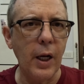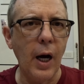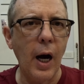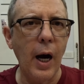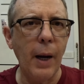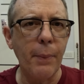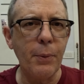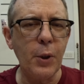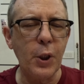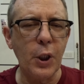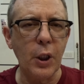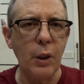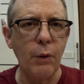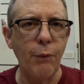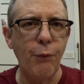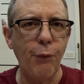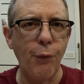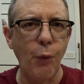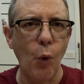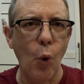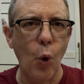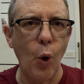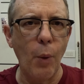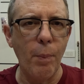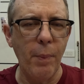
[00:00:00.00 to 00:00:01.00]
option
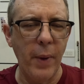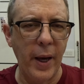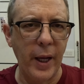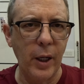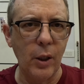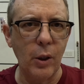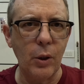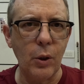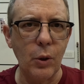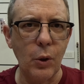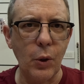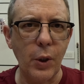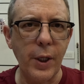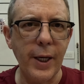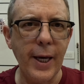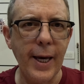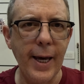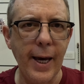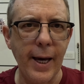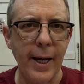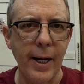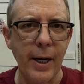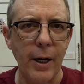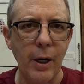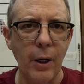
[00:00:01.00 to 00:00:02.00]
for medical
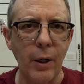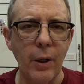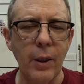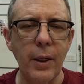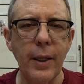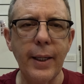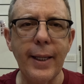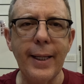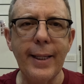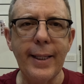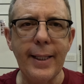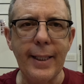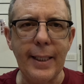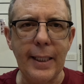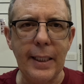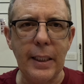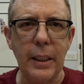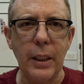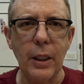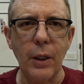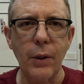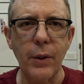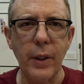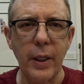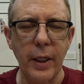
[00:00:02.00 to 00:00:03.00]
care
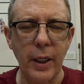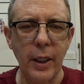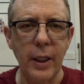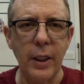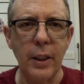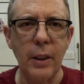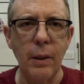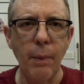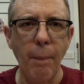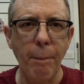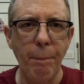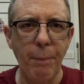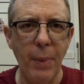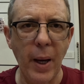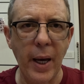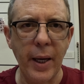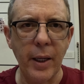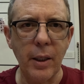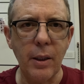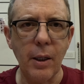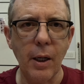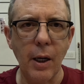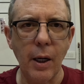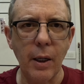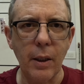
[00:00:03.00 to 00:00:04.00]
here in
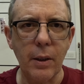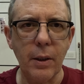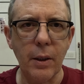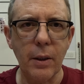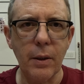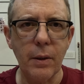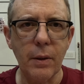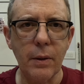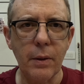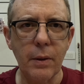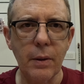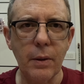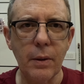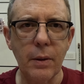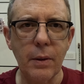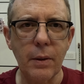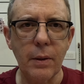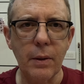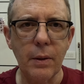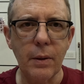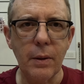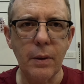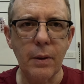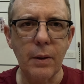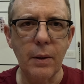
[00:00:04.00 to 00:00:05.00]
Bangkok.
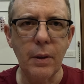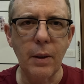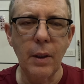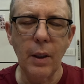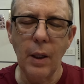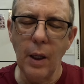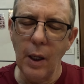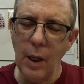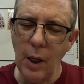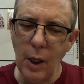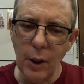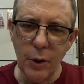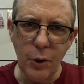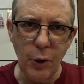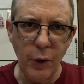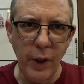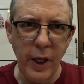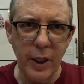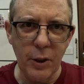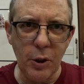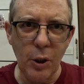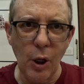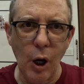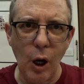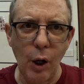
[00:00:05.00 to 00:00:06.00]
So
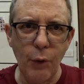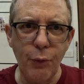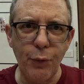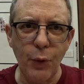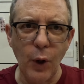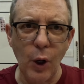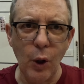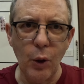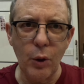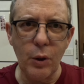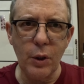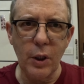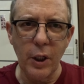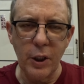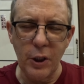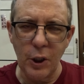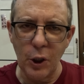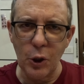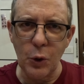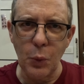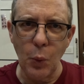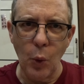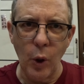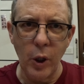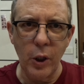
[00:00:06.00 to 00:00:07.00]
that's all, folks. I
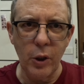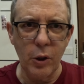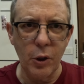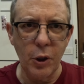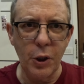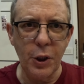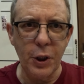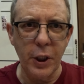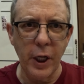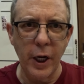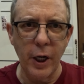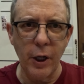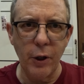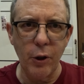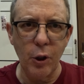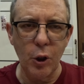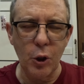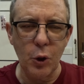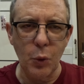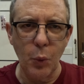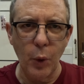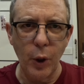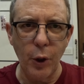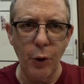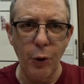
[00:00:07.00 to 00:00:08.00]
just wanted to share
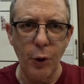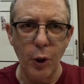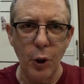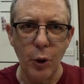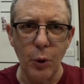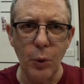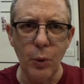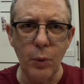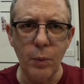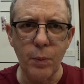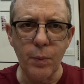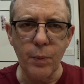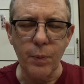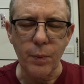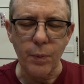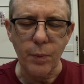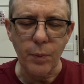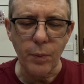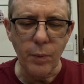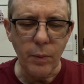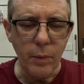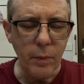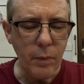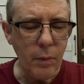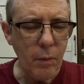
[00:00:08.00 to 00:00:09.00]
this with you.
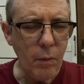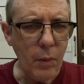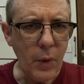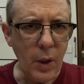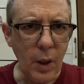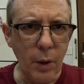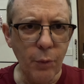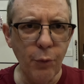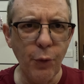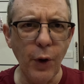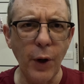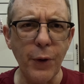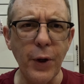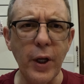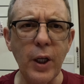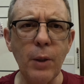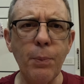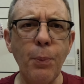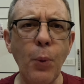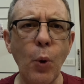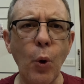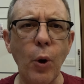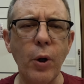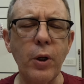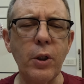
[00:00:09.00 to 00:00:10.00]
Very
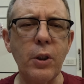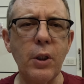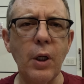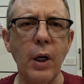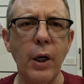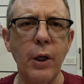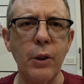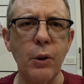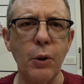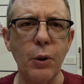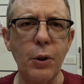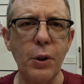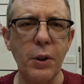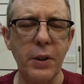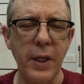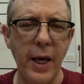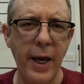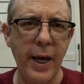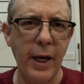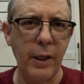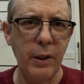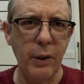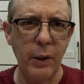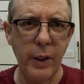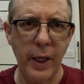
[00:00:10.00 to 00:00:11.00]
important to
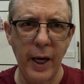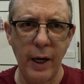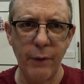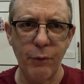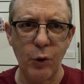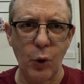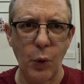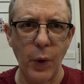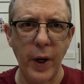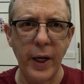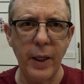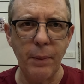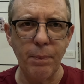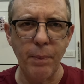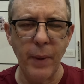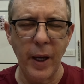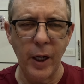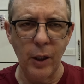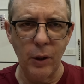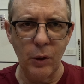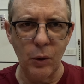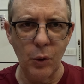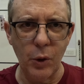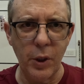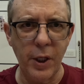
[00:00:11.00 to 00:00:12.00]
understand, you have great
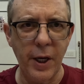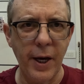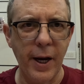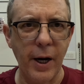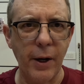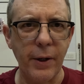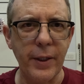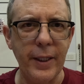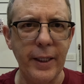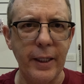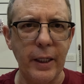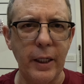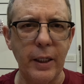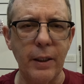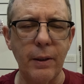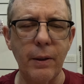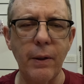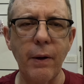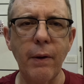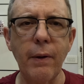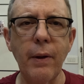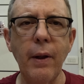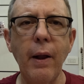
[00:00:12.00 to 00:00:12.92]
medical care here,